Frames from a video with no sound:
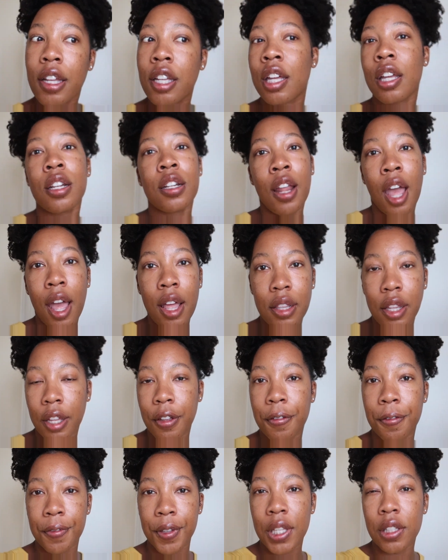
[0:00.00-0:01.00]
could not like
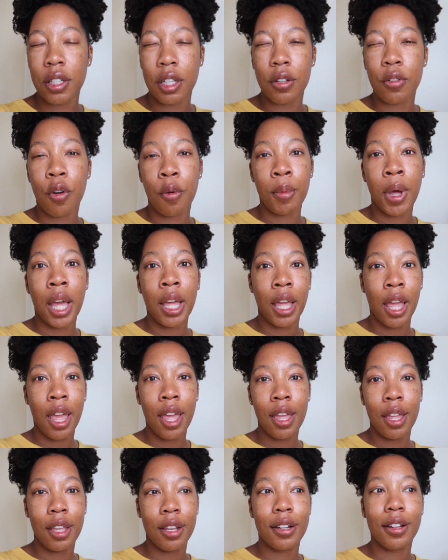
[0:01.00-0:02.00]
feel it on my
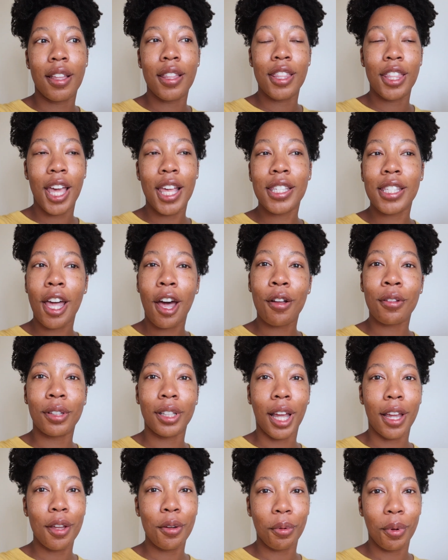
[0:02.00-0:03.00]
head. That's how
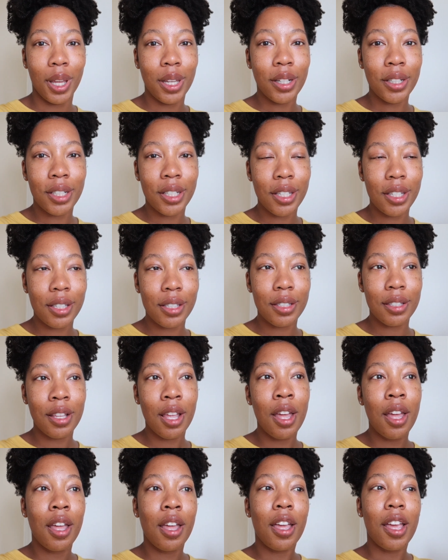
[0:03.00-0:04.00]
lightweight it is,
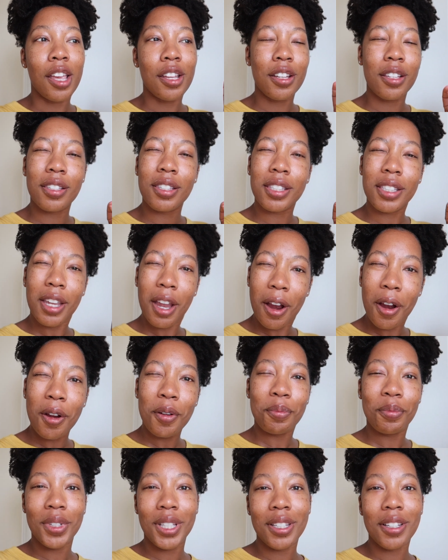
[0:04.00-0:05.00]
and it
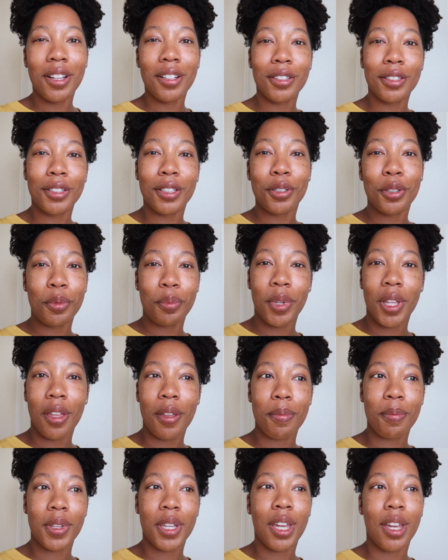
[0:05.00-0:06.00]
scared me a little
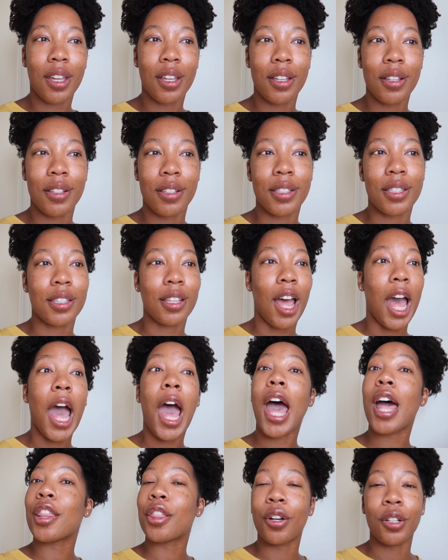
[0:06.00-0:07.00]
bit because
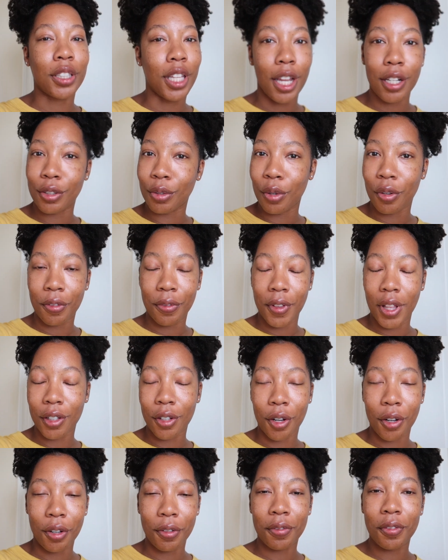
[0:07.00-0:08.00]
I thought that joint fell
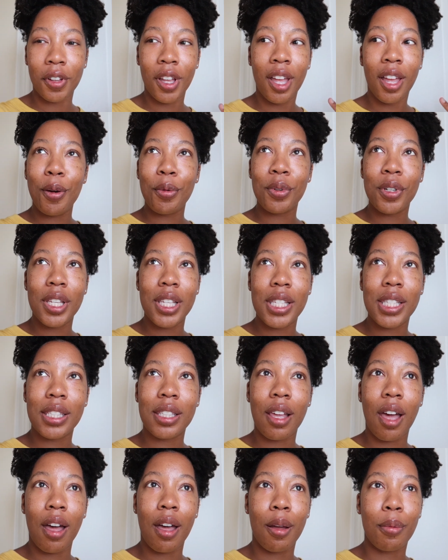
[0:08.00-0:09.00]
off. I was
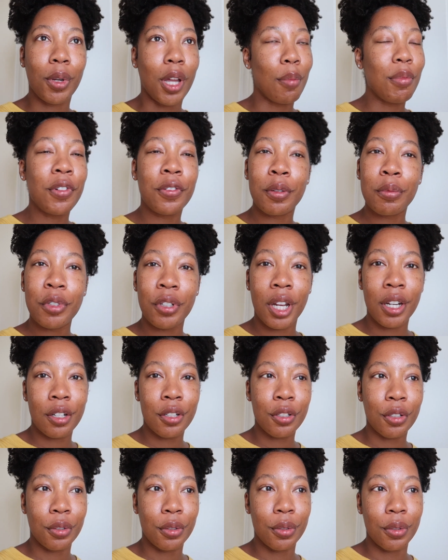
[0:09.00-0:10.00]
coming from Trader
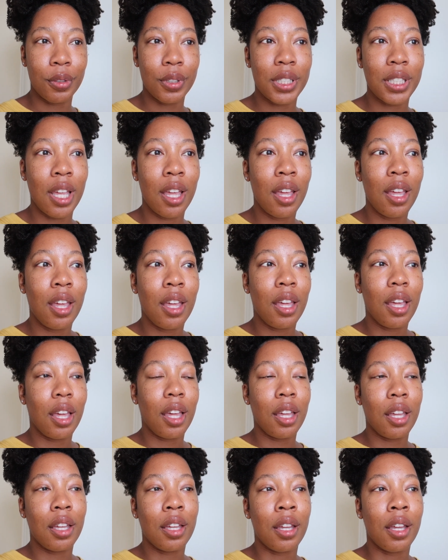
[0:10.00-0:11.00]
Joe's,
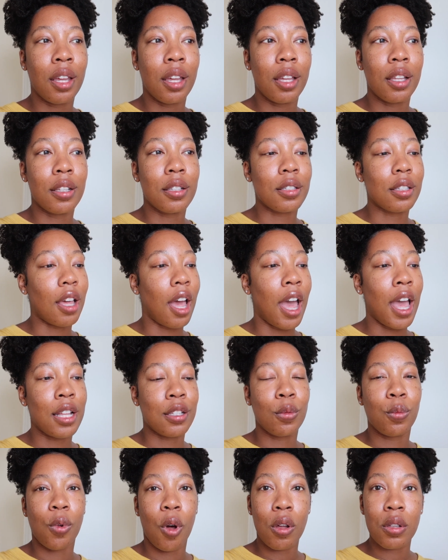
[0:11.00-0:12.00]
and I had
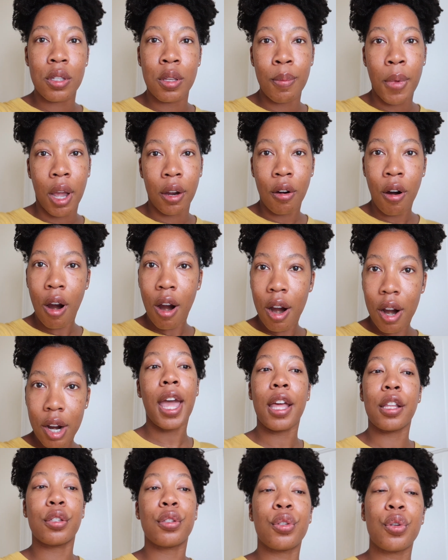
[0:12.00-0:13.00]
to walk to my car. I
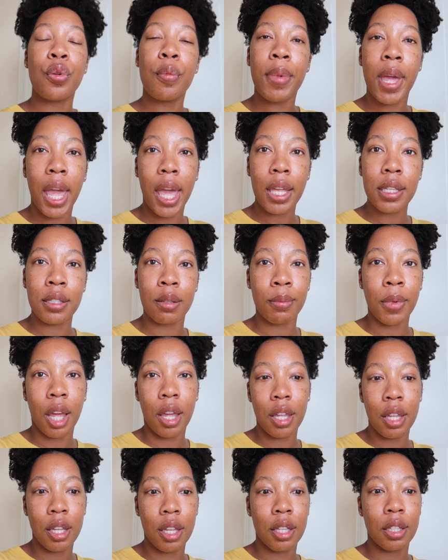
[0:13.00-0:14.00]
had 2 bags in my
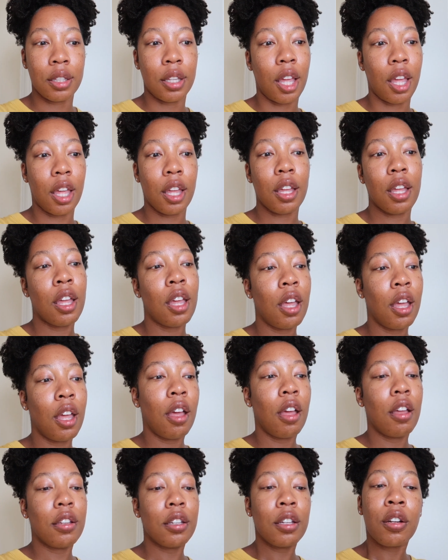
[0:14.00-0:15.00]
hand that,
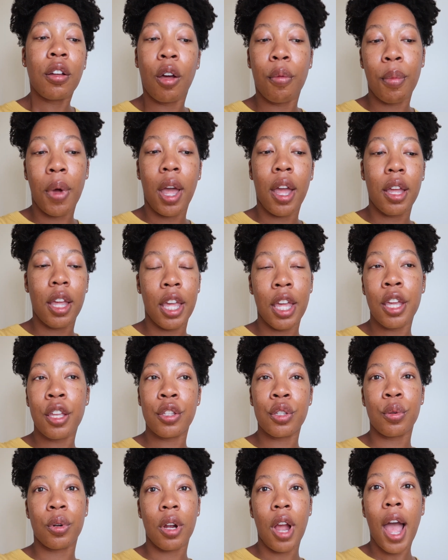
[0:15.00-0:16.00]
you know, my
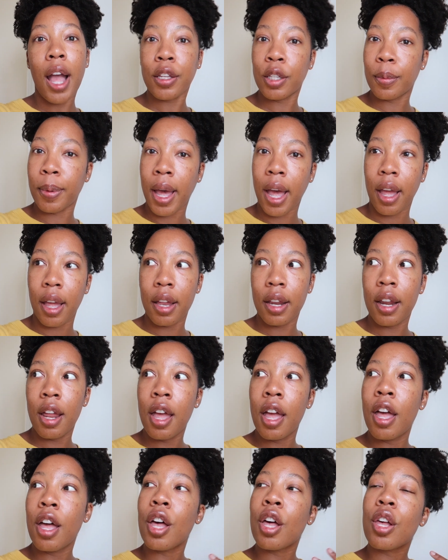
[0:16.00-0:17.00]
hands were occupied.
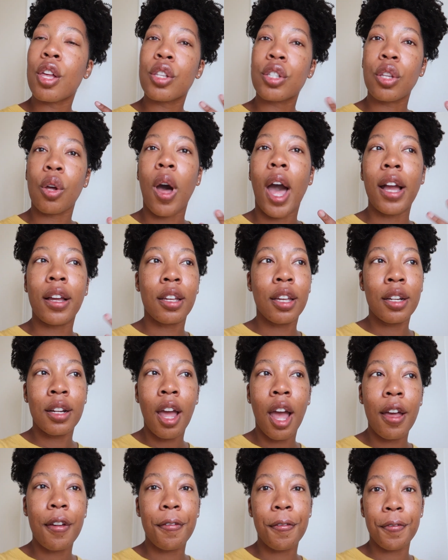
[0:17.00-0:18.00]
So I could
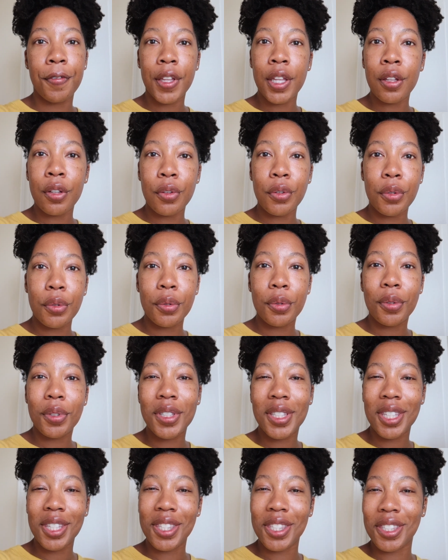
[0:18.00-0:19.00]
not feel
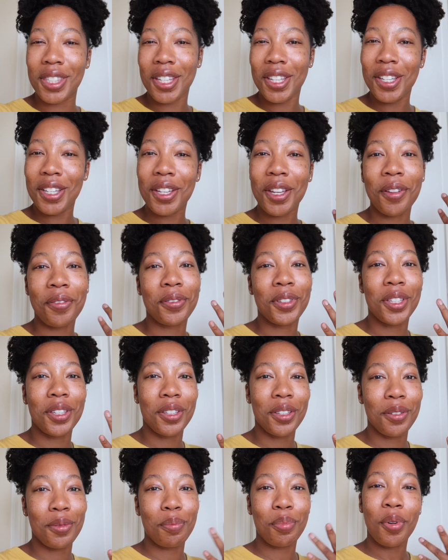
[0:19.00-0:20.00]
to see if
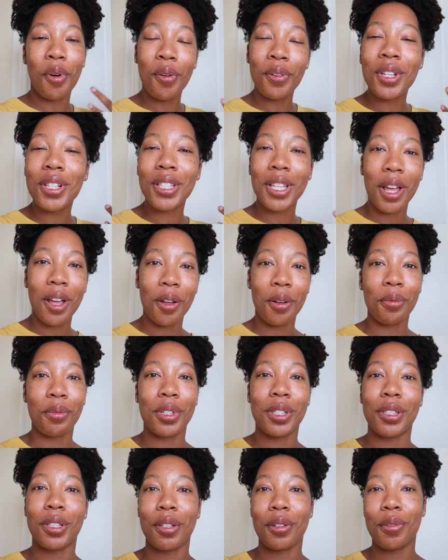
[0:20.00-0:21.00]
the ponytail
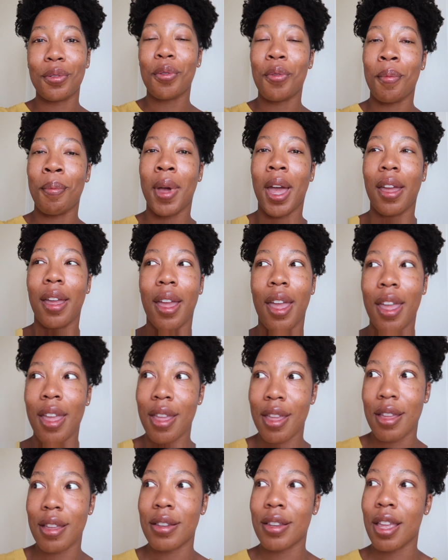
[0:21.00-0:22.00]
was still on my
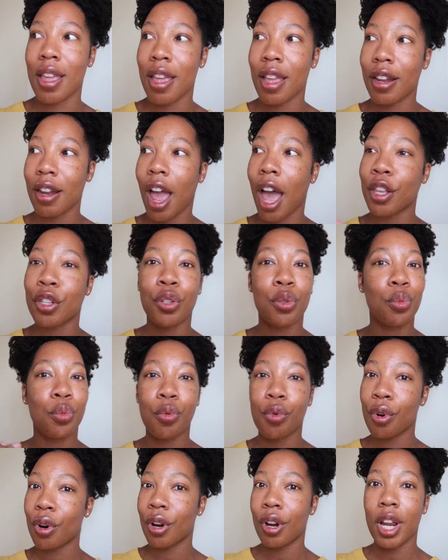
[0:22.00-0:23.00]
head, and I
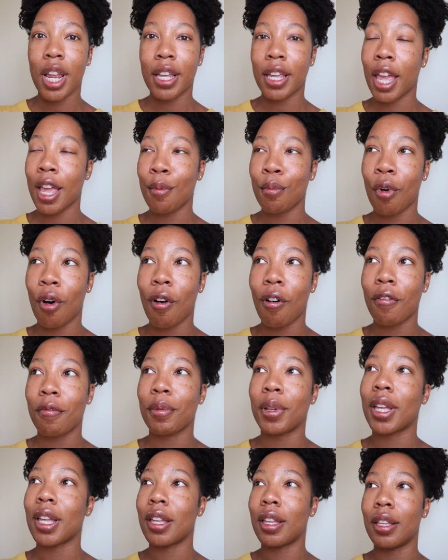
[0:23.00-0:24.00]
swore it came off
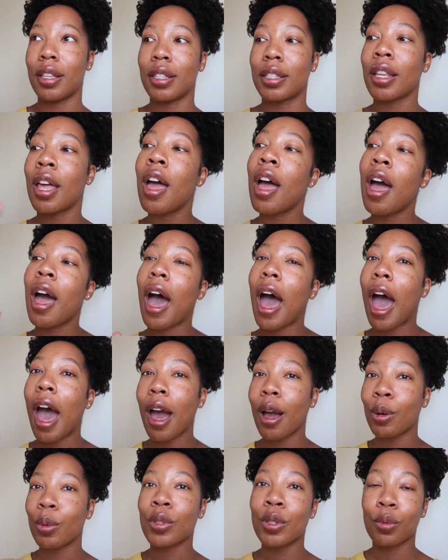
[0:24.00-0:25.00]
because
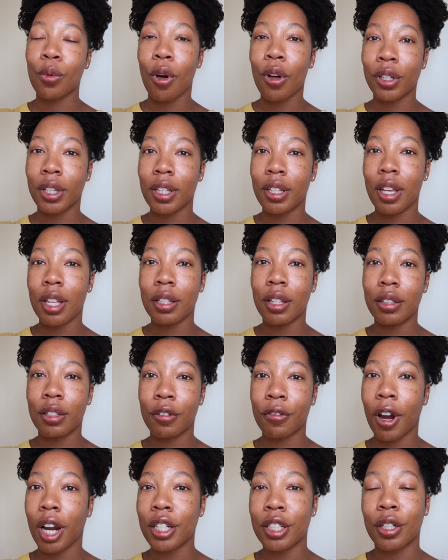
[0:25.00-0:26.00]
I was walking in the
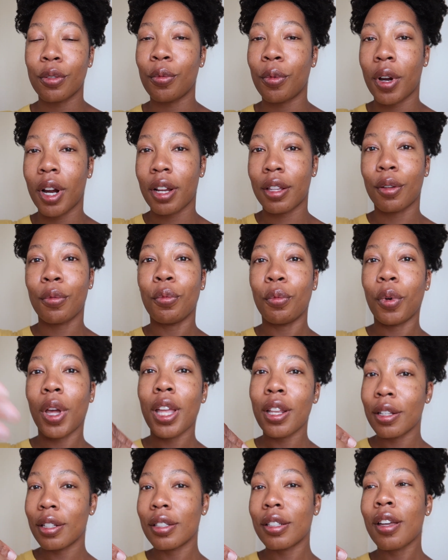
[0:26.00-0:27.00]
direction where the
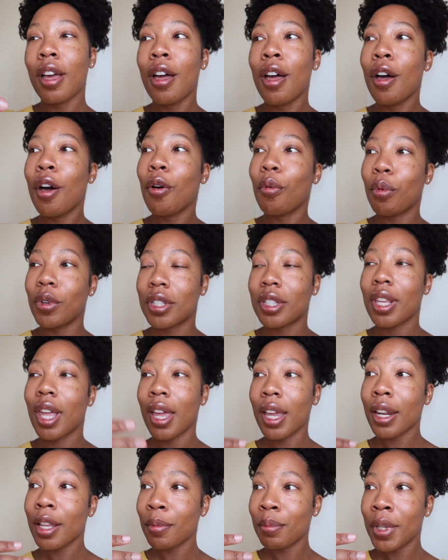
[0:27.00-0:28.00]
wind was
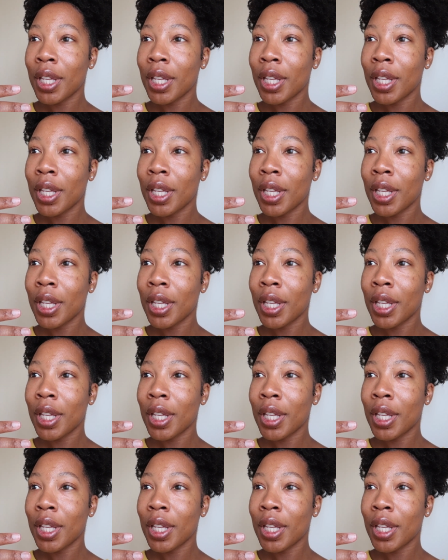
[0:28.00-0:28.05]
hitting